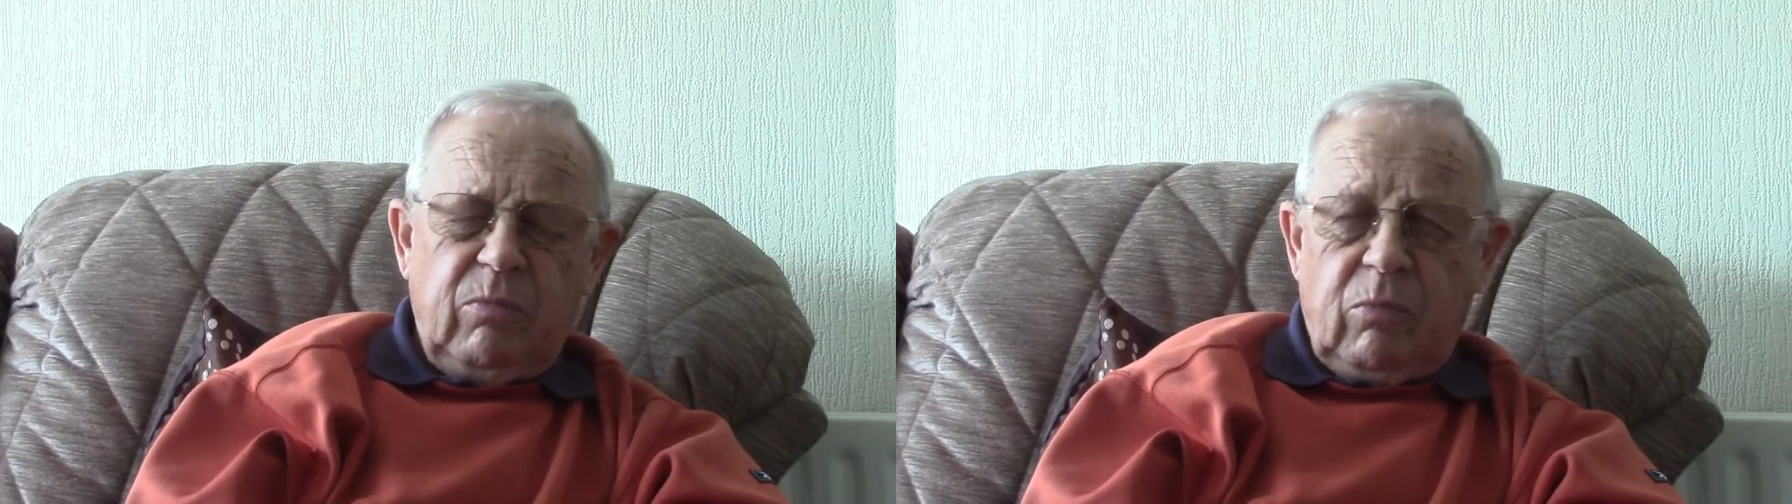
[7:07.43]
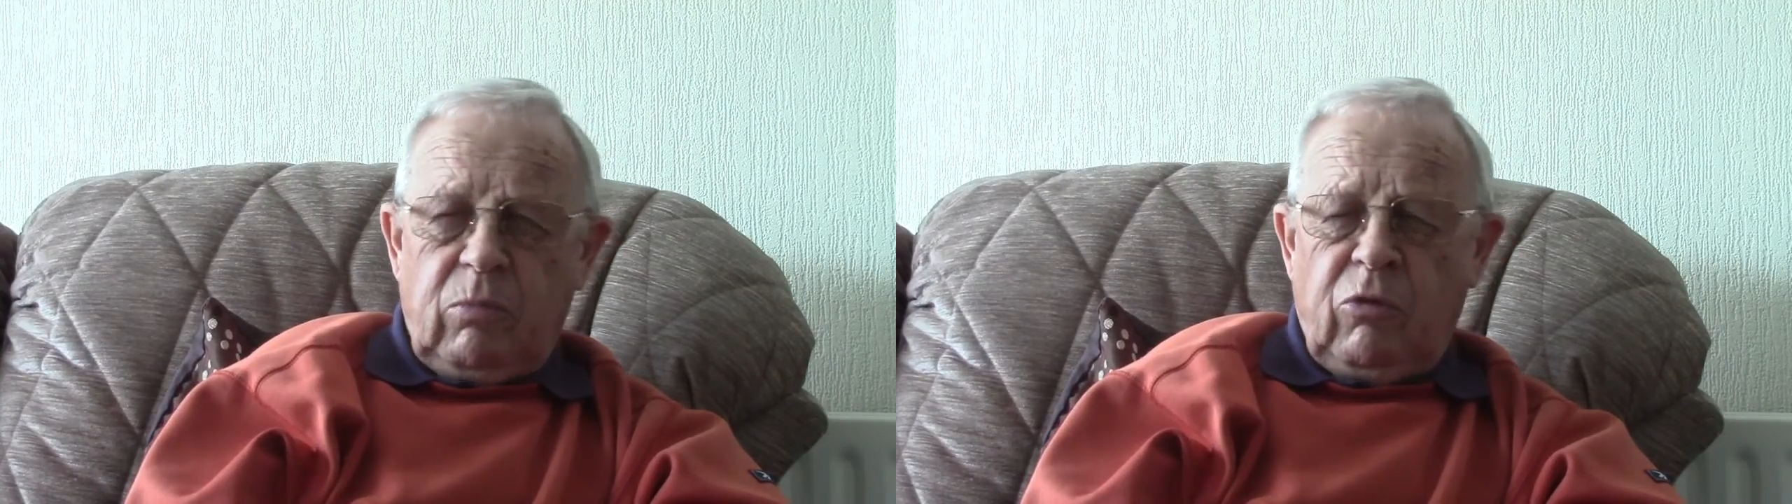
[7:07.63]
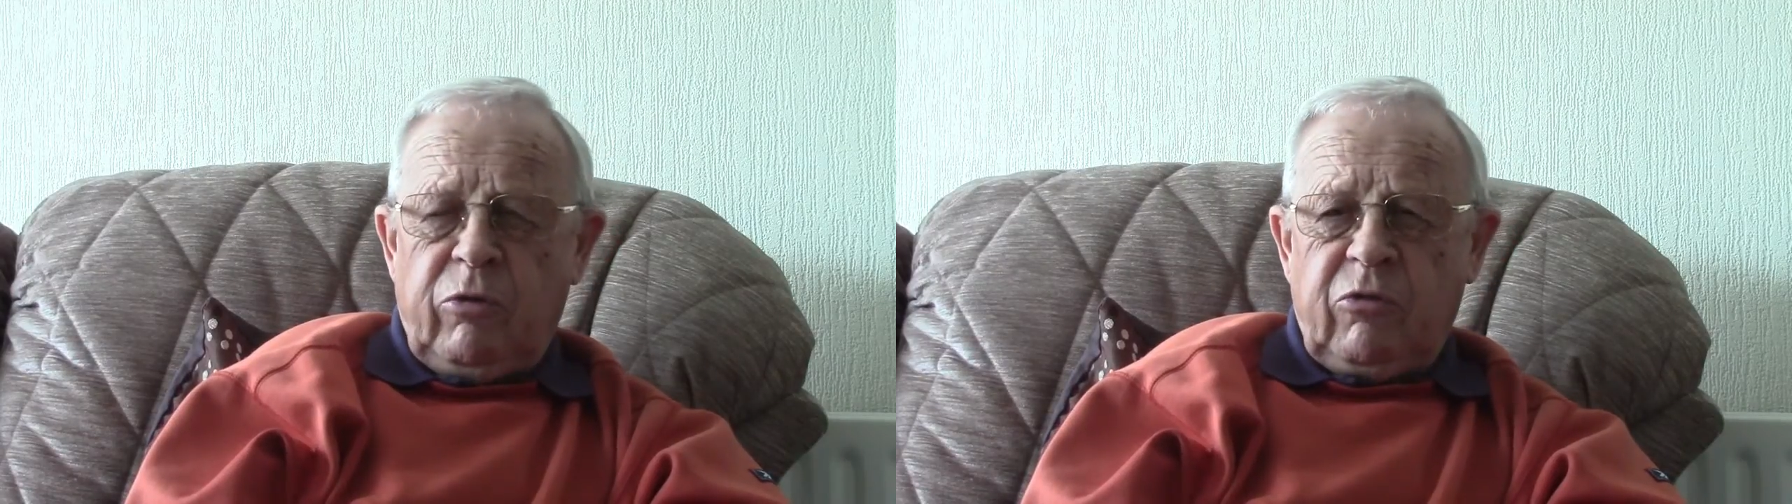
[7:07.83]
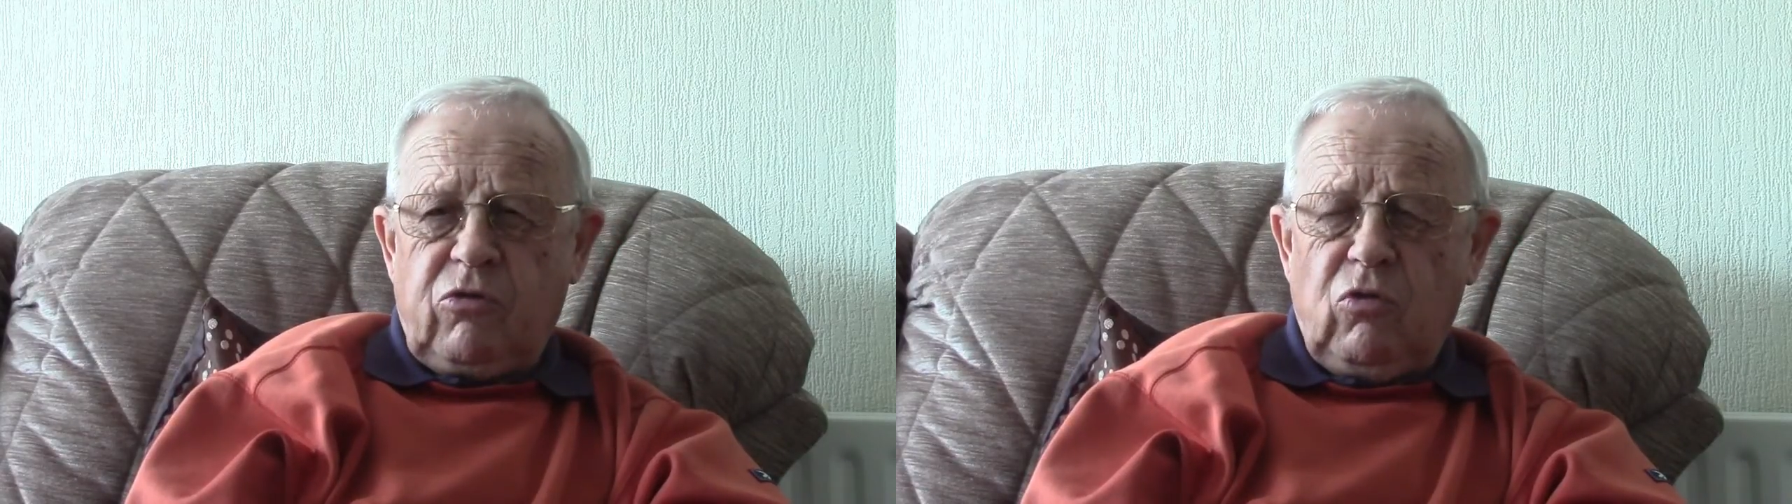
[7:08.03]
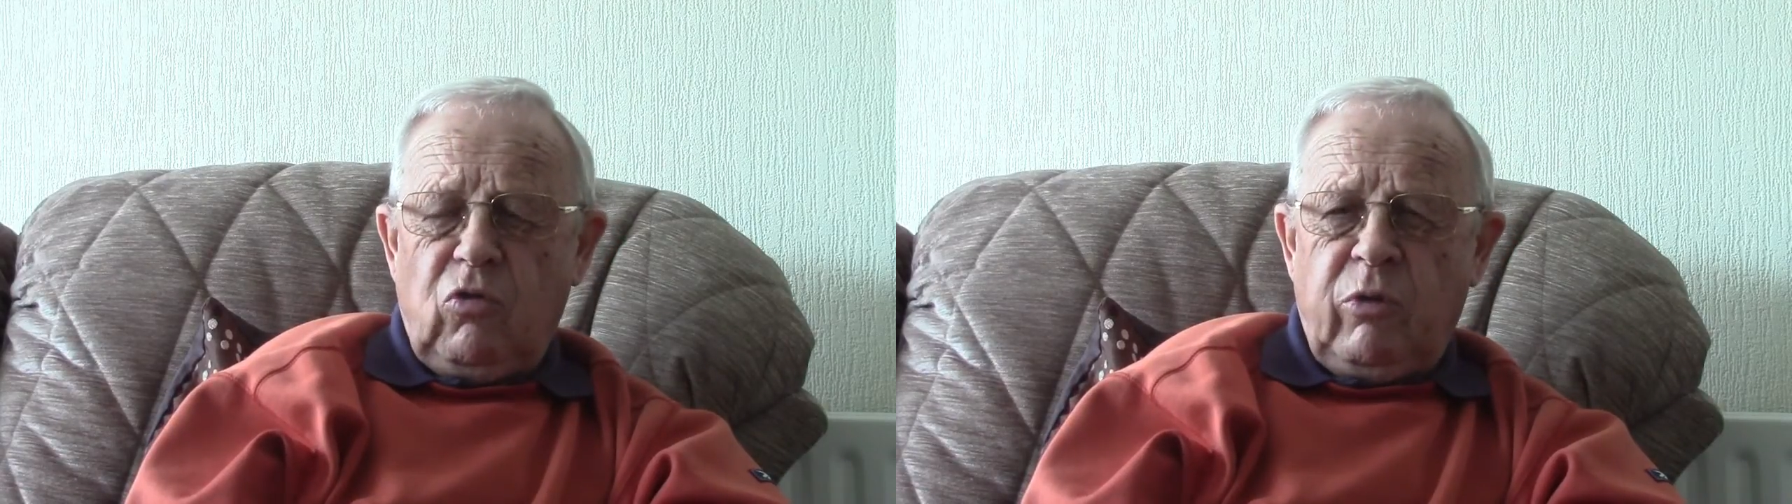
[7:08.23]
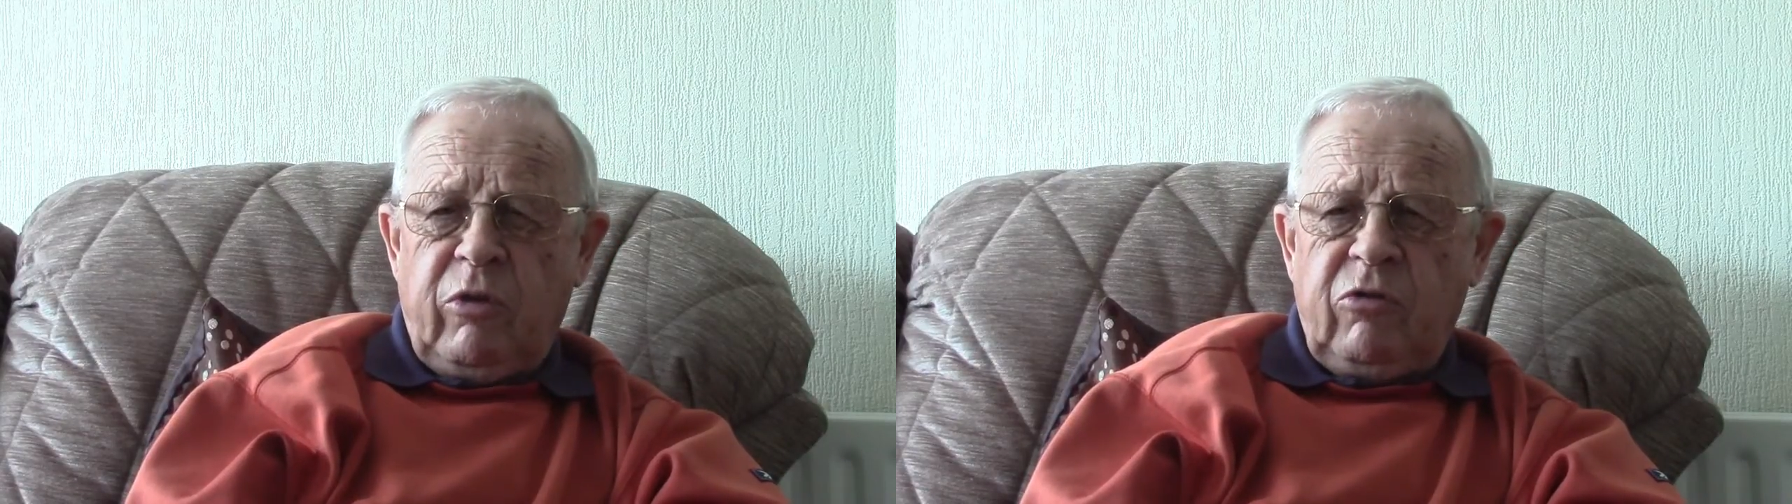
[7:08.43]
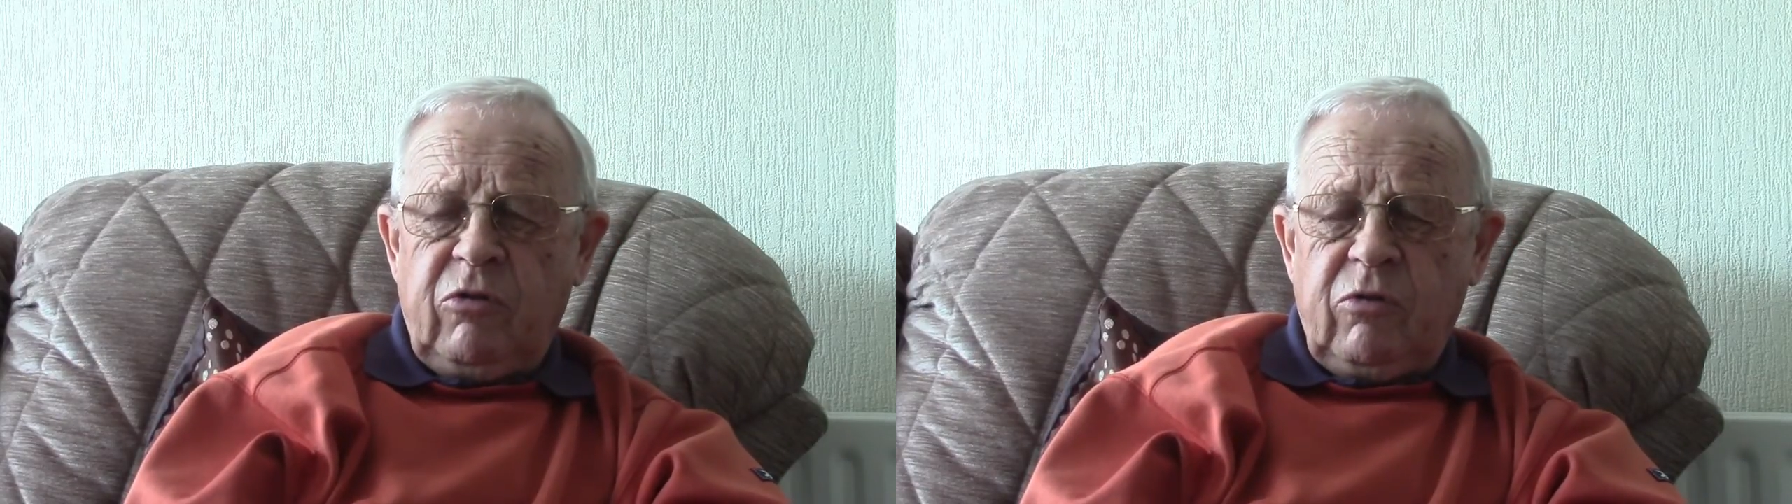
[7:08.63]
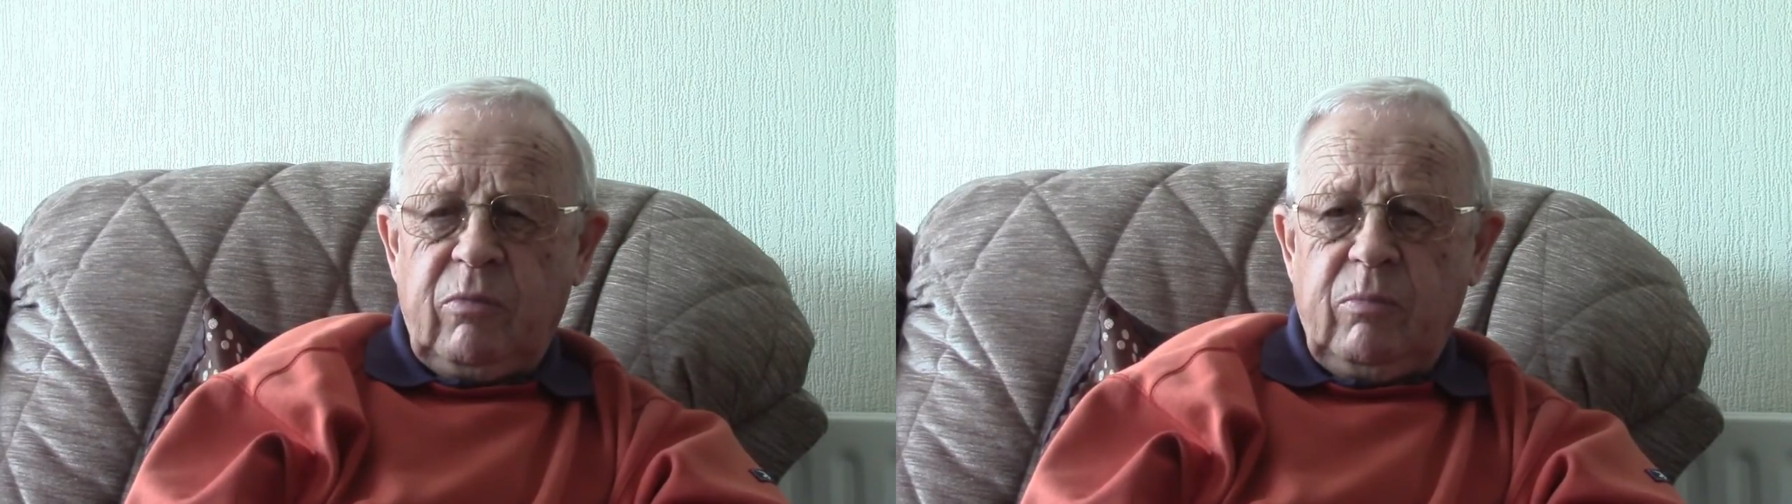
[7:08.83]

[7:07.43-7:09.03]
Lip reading: who were at school with us,